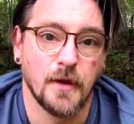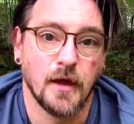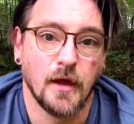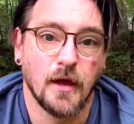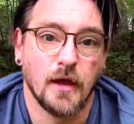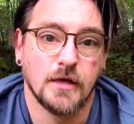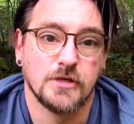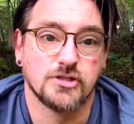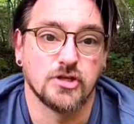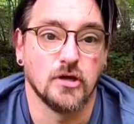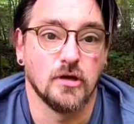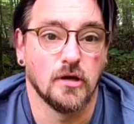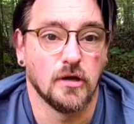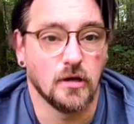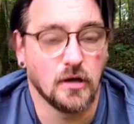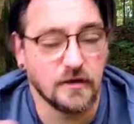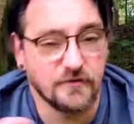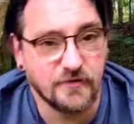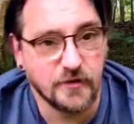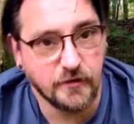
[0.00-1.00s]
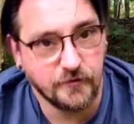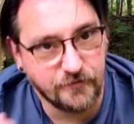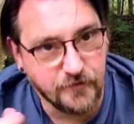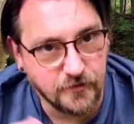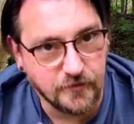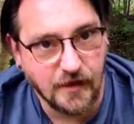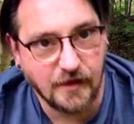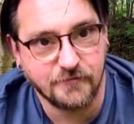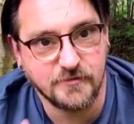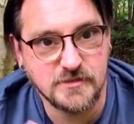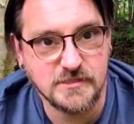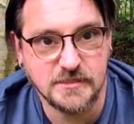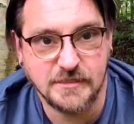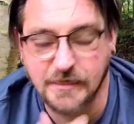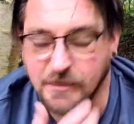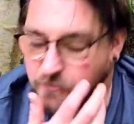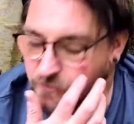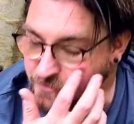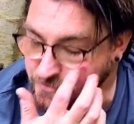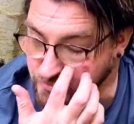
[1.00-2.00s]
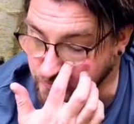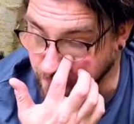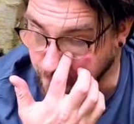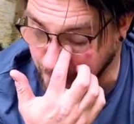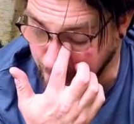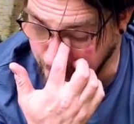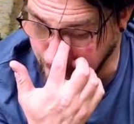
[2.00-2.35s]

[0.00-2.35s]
So if you're having to deal with some